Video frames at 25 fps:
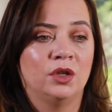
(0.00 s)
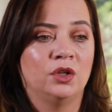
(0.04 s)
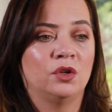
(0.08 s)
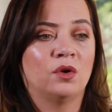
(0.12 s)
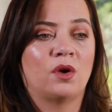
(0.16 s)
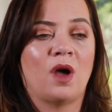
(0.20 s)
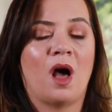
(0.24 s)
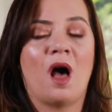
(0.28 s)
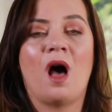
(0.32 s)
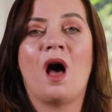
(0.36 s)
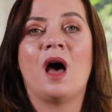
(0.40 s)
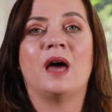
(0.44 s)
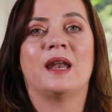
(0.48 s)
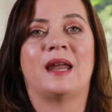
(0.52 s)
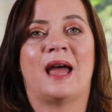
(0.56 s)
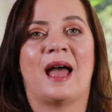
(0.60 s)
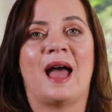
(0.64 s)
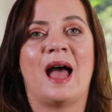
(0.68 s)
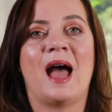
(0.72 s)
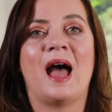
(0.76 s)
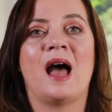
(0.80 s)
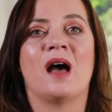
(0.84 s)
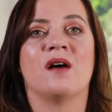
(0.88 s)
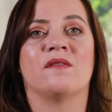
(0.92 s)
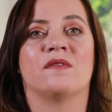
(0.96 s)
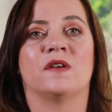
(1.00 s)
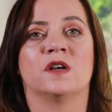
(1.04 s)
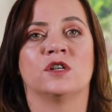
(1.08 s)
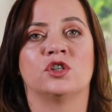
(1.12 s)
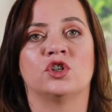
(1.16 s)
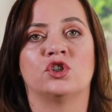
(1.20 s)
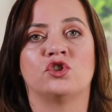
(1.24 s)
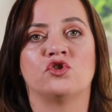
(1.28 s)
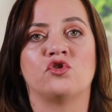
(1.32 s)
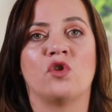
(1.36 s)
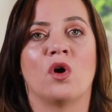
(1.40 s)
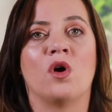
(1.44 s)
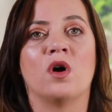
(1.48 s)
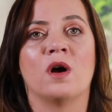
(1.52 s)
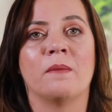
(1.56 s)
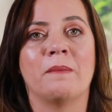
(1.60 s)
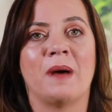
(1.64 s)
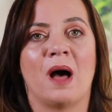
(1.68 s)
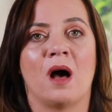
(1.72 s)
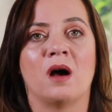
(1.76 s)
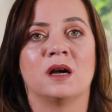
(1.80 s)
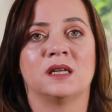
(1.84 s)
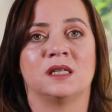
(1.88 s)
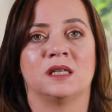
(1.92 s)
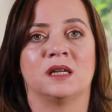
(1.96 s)
you can't have a strong
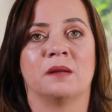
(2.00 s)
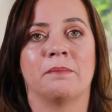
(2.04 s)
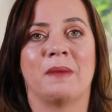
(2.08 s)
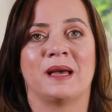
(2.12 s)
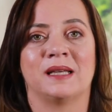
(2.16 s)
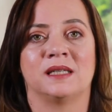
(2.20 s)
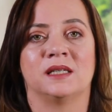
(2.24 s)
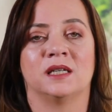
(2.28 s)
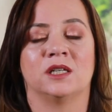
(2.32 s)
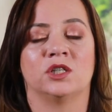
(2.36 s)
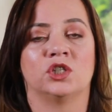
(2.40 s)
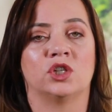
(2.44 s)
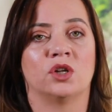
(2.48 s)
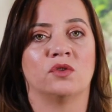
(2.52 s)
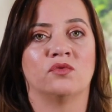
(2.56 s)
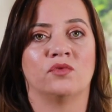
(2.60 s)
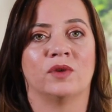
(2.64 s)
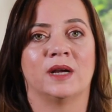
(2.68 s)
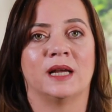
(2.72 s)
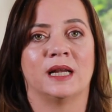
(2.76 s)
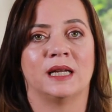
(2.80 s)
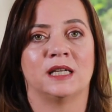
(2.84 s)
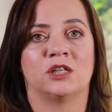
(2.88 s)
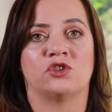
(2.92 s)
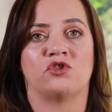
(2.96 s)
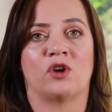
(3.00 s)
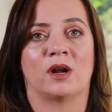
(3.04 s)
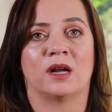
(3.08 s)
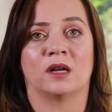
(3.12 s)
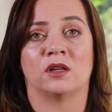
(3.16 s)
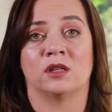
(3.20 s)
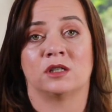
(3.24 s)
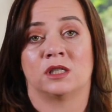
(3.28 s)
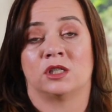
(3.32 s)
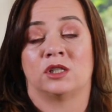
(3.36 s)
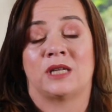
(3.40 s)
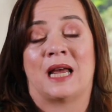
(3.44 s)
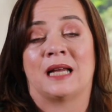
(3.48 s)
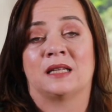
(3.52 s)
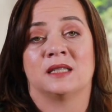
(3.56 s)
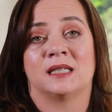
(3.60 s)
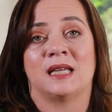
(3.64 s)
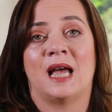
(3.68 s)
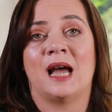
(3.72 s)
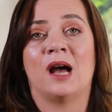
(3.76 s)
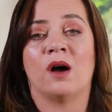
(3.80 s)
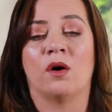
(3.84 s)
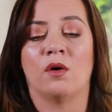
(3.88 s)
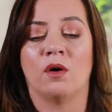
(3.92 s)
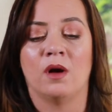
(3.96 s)
marketing message that really stands
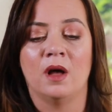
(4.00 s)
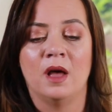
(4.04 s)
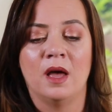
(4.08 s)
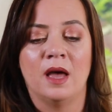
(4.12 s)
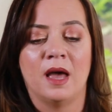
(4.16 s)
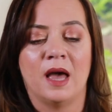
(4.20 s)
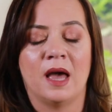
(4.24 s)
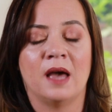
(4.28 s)
out